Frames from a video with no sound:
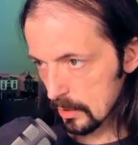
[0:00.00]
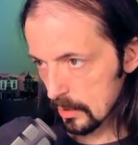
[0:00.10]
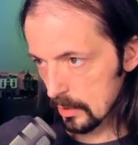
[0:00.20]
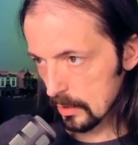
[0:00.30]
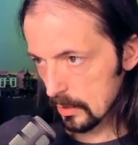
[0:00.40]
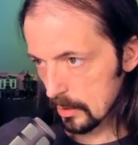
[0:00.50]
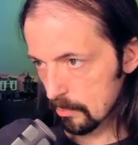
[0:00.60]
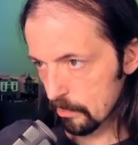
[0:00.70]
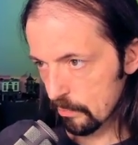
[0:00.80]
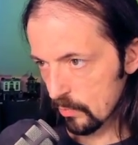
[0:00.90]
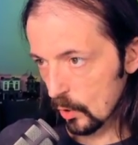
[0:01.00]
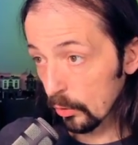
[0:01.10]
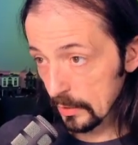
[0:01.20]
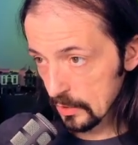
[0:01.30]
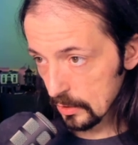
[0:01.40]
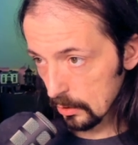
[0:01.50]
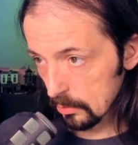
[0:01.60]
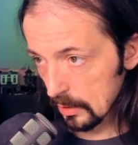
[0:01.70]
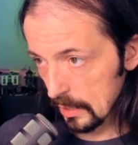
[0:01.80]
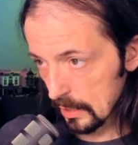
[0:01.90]
on its
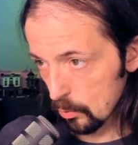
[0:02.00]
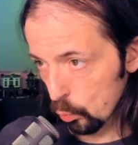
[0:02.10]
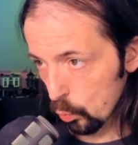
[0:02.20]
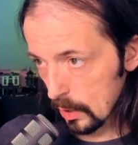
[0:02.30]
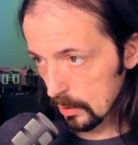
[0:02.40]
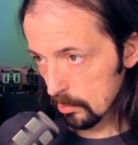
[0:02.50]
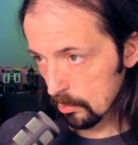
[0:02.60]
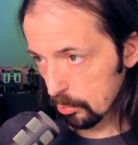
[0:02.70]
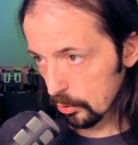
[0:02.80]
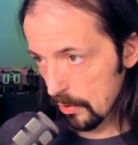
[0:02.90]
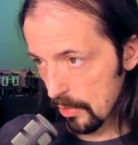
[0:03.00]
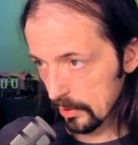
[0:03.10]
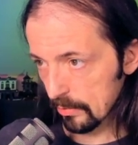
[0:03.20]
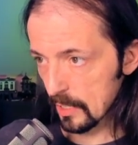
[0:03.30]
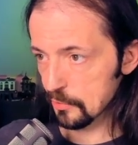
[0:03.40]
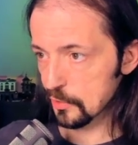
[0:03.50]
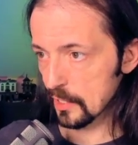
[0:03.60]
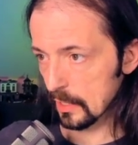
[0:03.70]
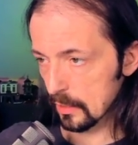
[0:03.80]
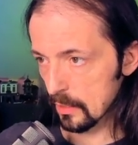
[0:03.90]
own, and
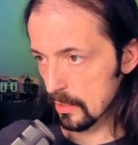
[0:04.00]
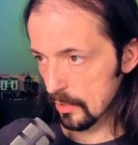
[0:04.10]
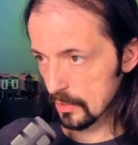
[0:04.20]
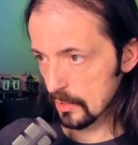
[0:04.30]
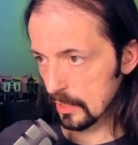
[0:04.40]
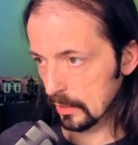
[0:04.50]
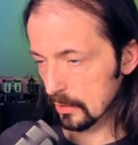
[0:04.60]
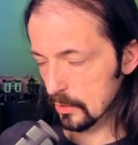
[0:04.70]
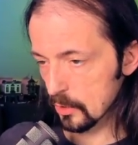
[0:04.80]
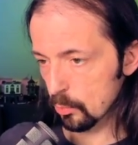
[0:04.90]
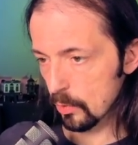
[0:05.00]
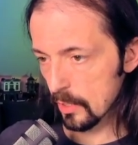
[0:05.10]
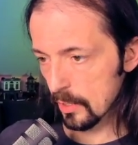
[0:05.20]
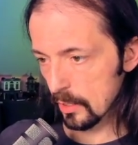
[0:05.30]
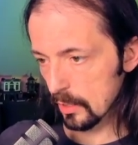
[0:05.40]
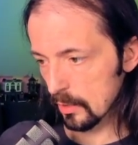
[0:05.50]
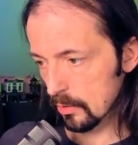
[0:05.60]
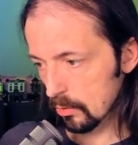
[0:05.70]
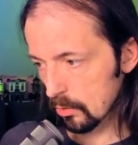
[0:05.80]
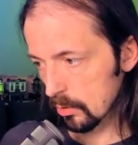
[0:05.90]
1.35 seconds with
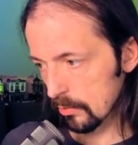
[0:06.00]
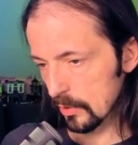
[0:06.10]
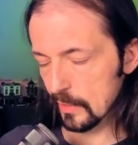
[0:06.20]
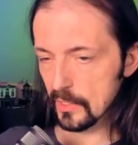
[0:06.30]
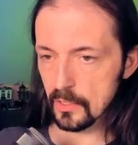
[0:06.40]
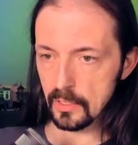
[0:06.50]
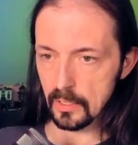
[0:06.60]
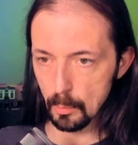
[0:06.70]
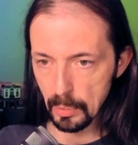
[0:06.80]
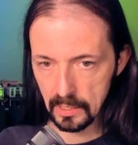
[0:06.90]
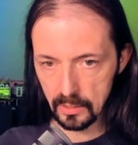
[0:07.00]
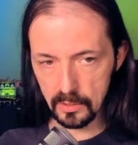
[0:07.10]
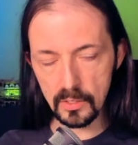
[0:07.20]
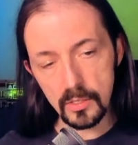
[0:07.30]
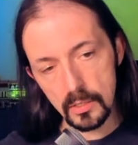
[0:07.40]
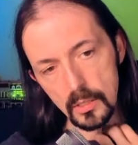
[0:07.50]
all of its dependencies.